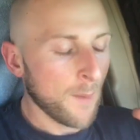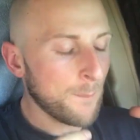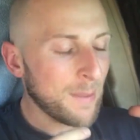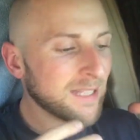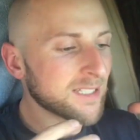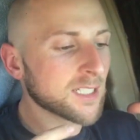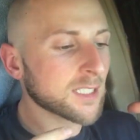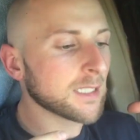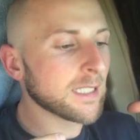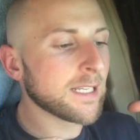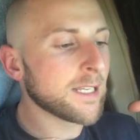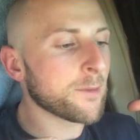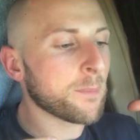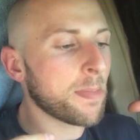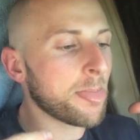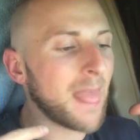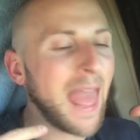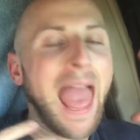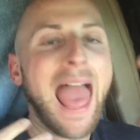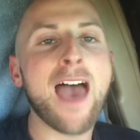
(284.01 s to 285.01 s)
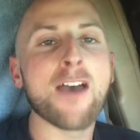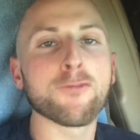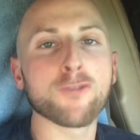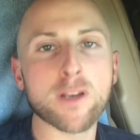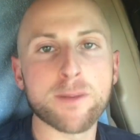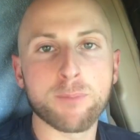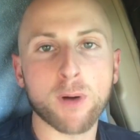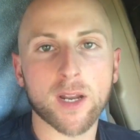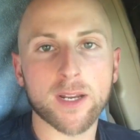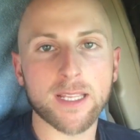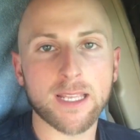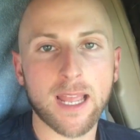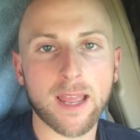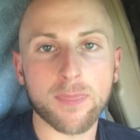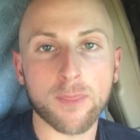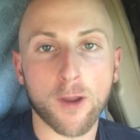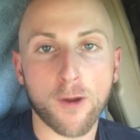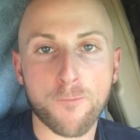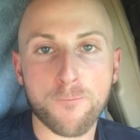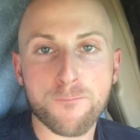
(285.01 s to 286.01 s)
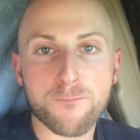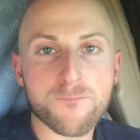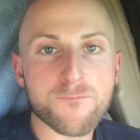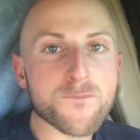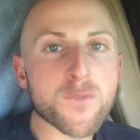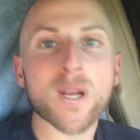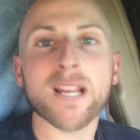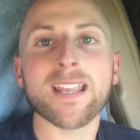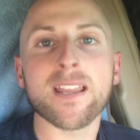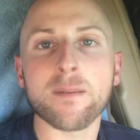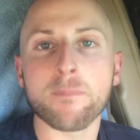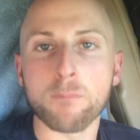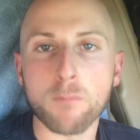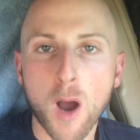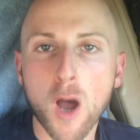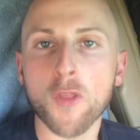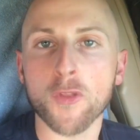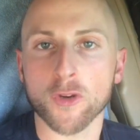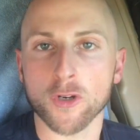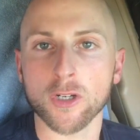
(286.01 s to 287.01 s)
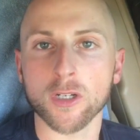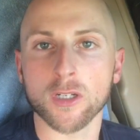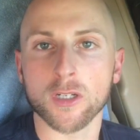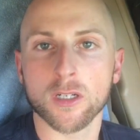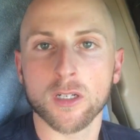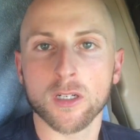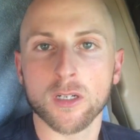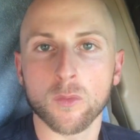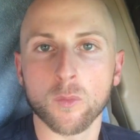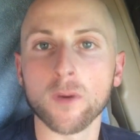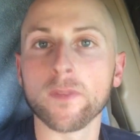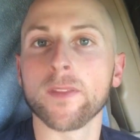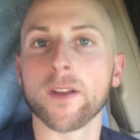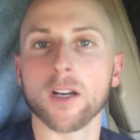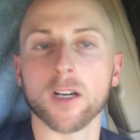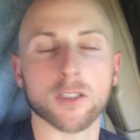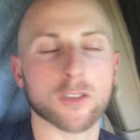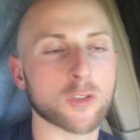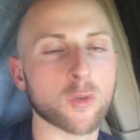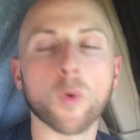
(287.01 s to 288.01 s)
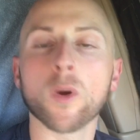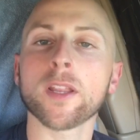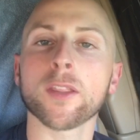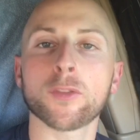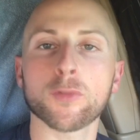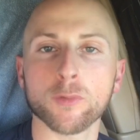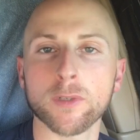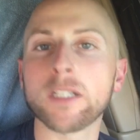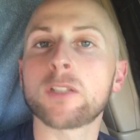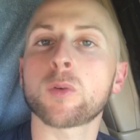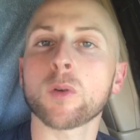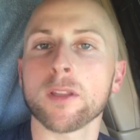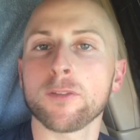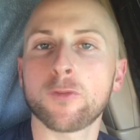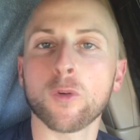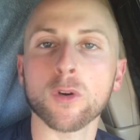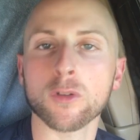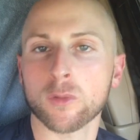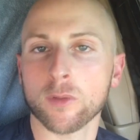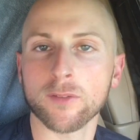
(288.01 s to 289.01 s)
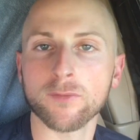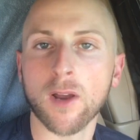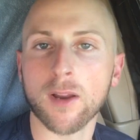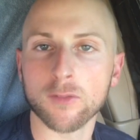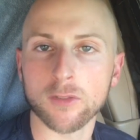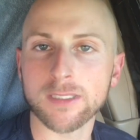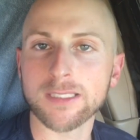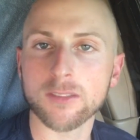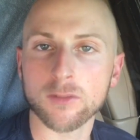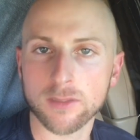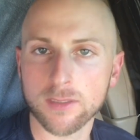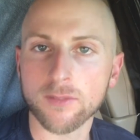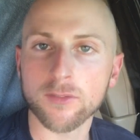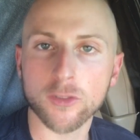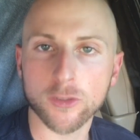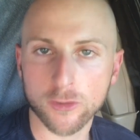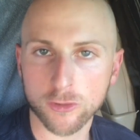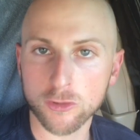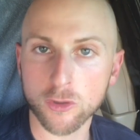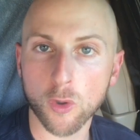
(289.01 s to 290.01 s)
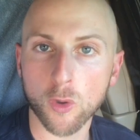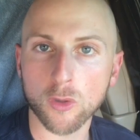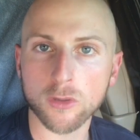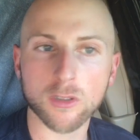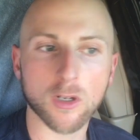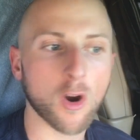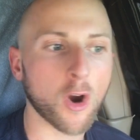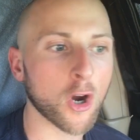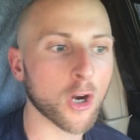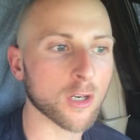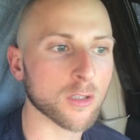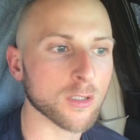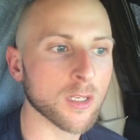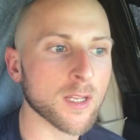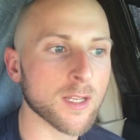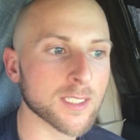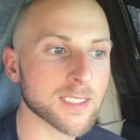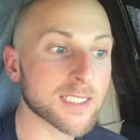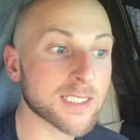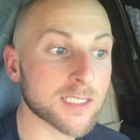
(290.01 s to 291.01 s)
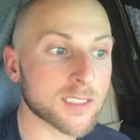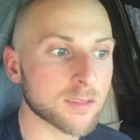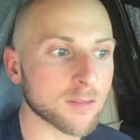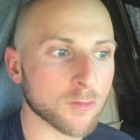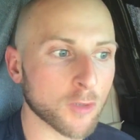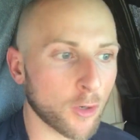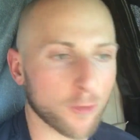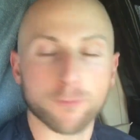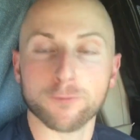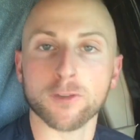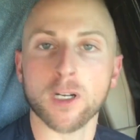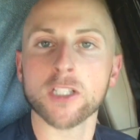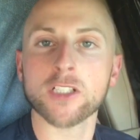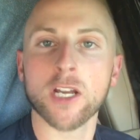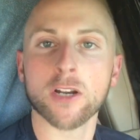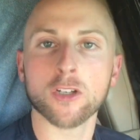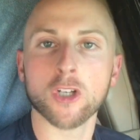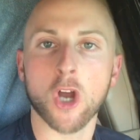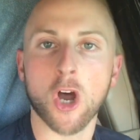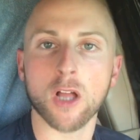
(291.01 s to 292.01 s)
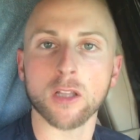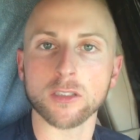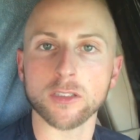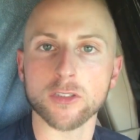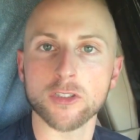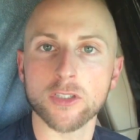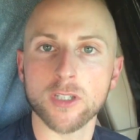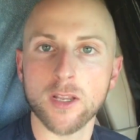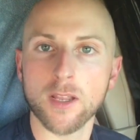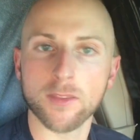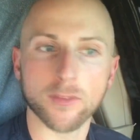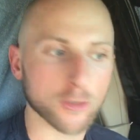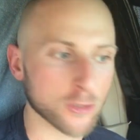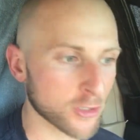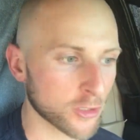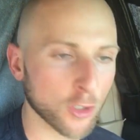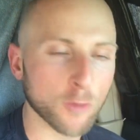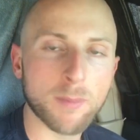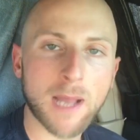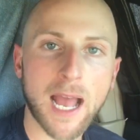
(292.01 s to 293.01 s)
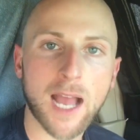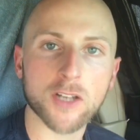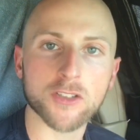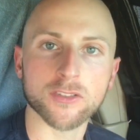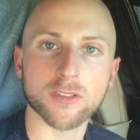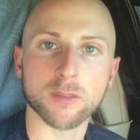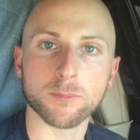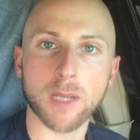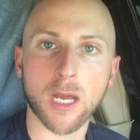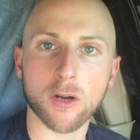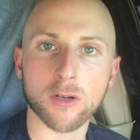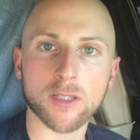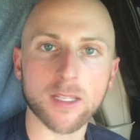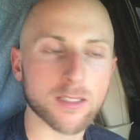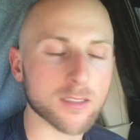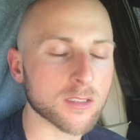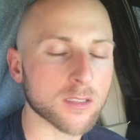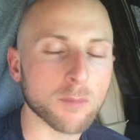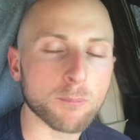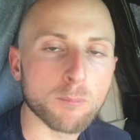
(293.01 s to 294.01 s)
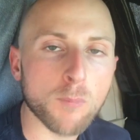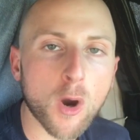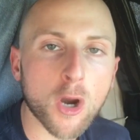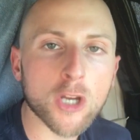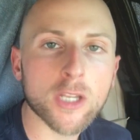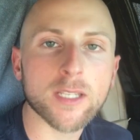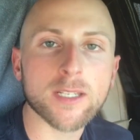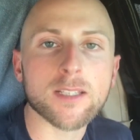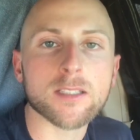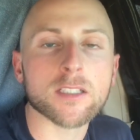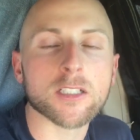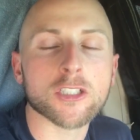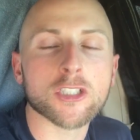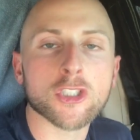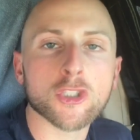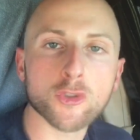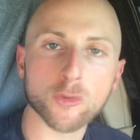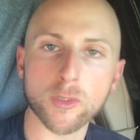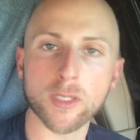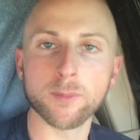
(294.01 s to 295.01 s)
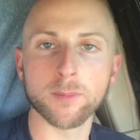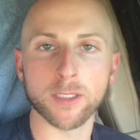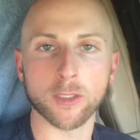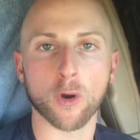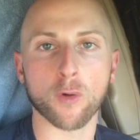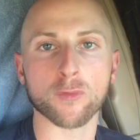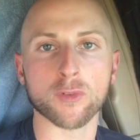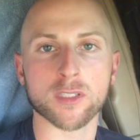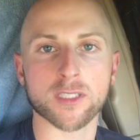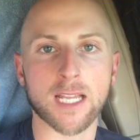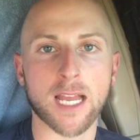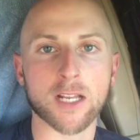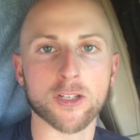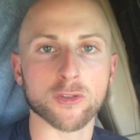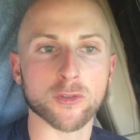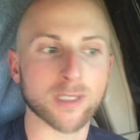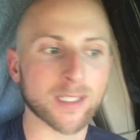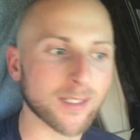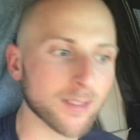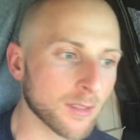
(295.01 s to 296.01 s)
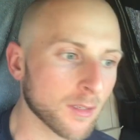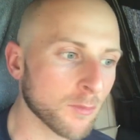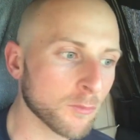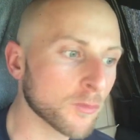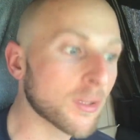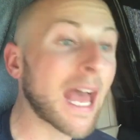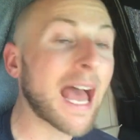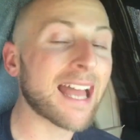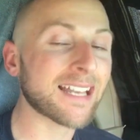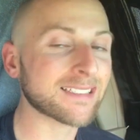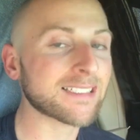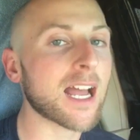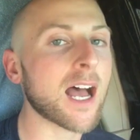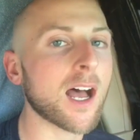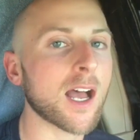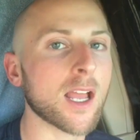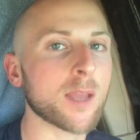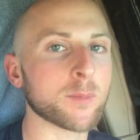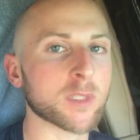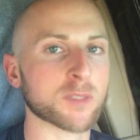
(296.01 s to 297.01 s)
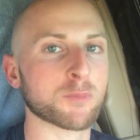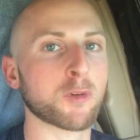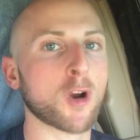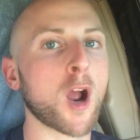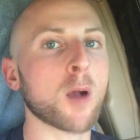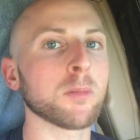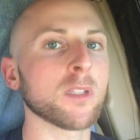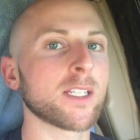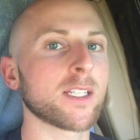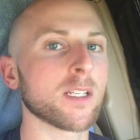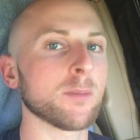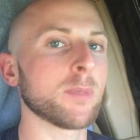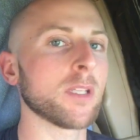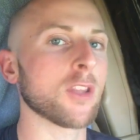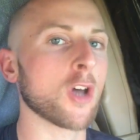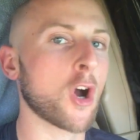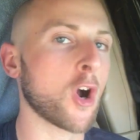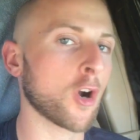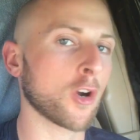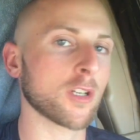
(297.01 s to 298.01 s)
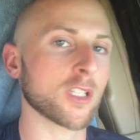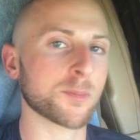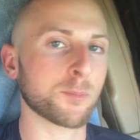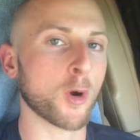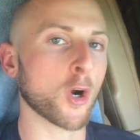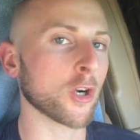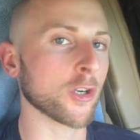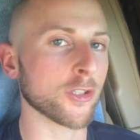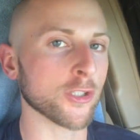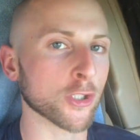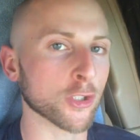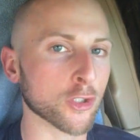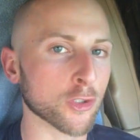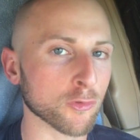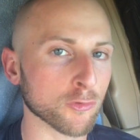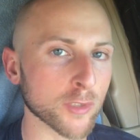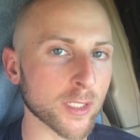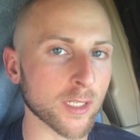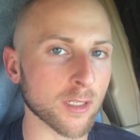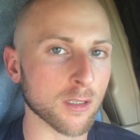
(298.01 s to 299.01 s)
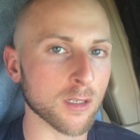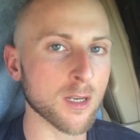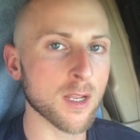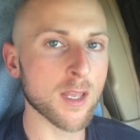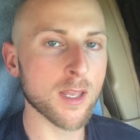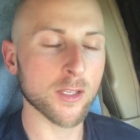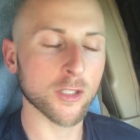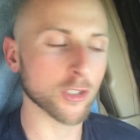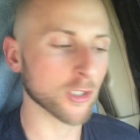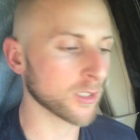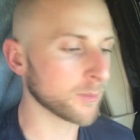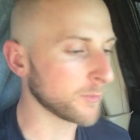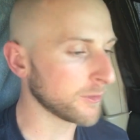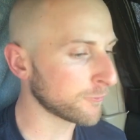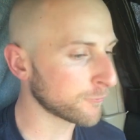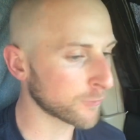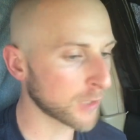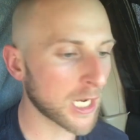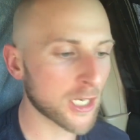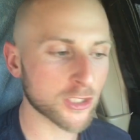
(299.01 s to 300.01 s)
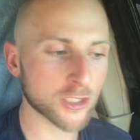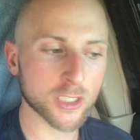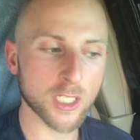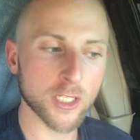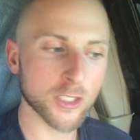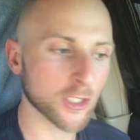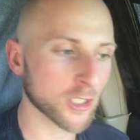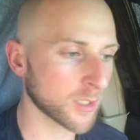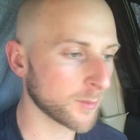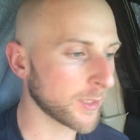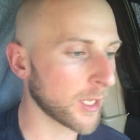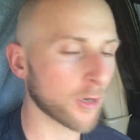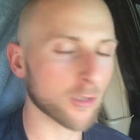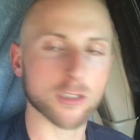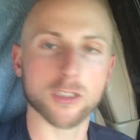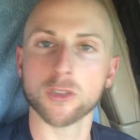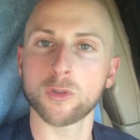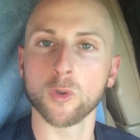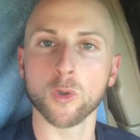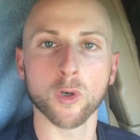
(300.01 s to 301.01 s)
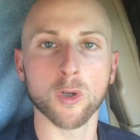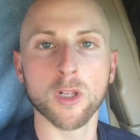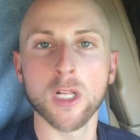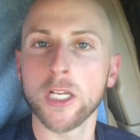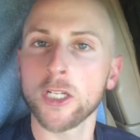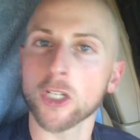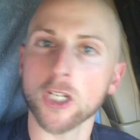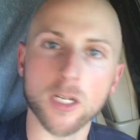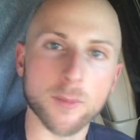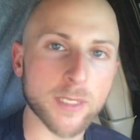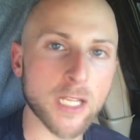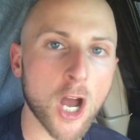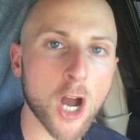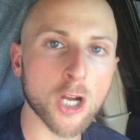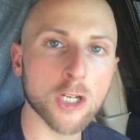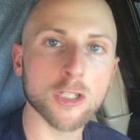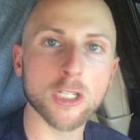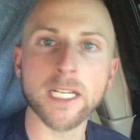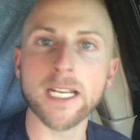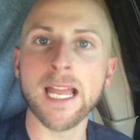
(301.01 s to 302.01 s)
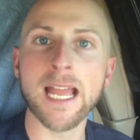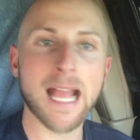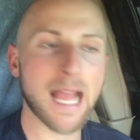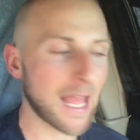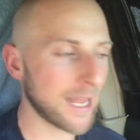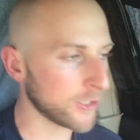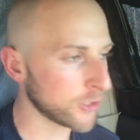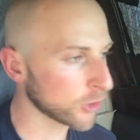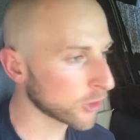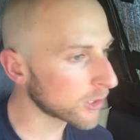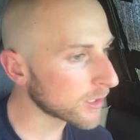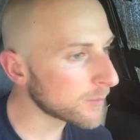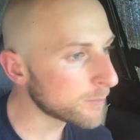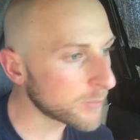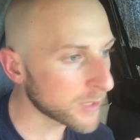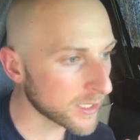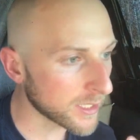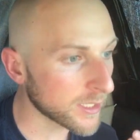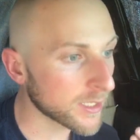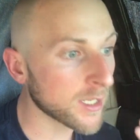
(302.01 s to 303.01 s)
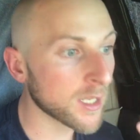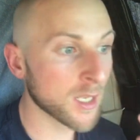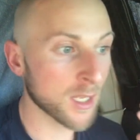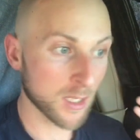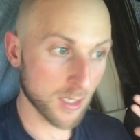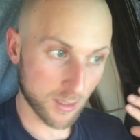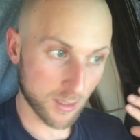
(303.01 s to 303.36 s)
Basically, everybody and their freaking mother when they're 23, 24, 25, 26, 27 years old, are fresh out of college. They're still passionate about it. It's the market is extremely oversaturated. That time is probably going to be the hardest part in your career. You're going to be fresh. You're going to be out of school. You're going to be hungry, and you're going to be